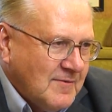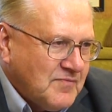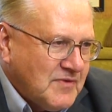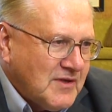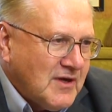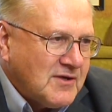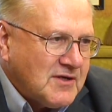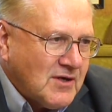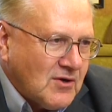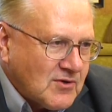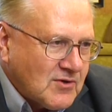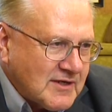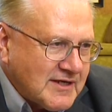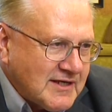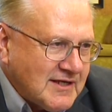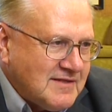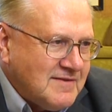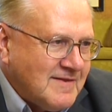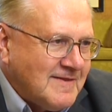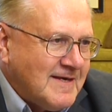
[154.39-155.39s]
not
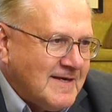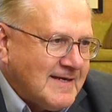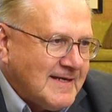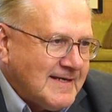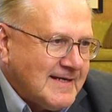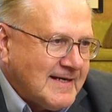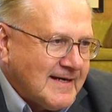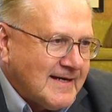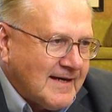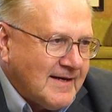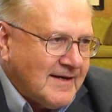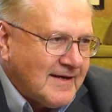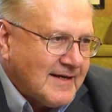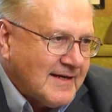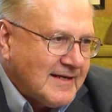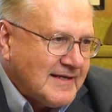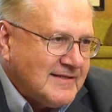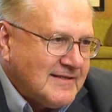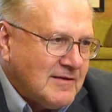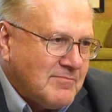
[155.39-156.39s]
only in
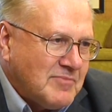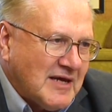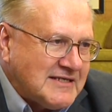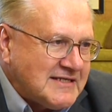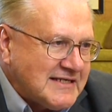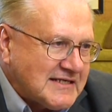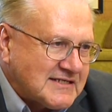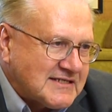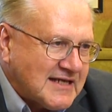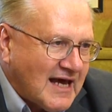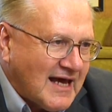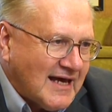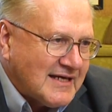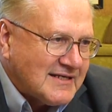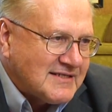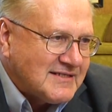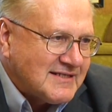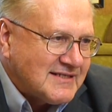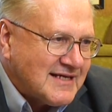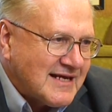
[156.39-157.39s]
the basic
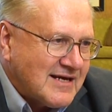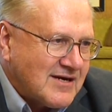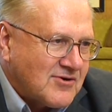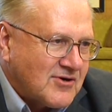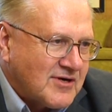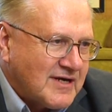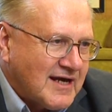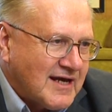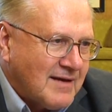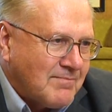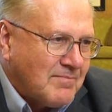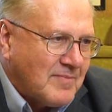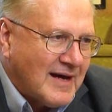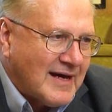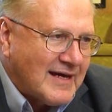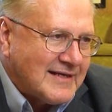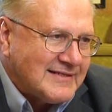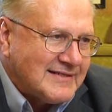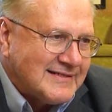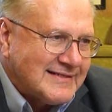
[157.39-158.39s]
science area,
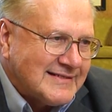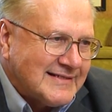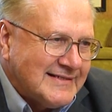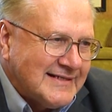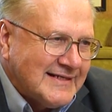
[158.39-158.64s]
but